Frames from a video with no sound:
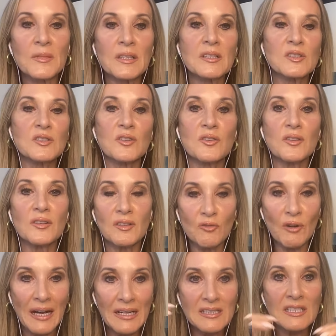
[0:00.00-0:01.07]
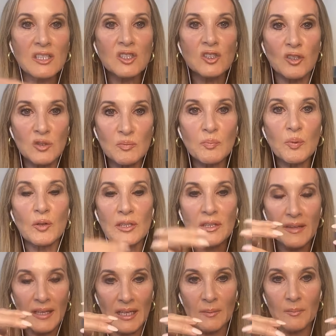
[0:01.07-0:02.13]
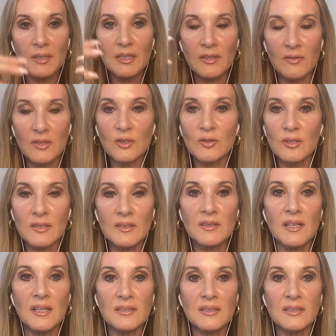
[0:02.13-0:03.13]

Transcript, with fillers: so the writing starts pulling that up and giving you insight.